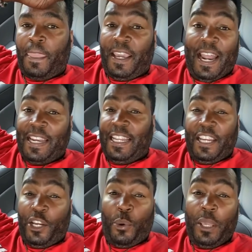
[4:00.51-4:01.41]
and I
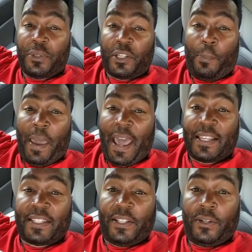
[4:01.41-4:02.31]
didn't know he was a
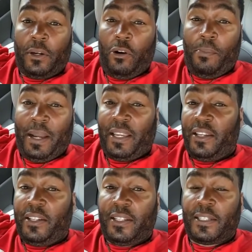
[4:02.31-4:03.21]
pastor, oh my
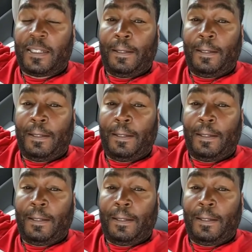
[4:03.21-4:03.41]
goodness,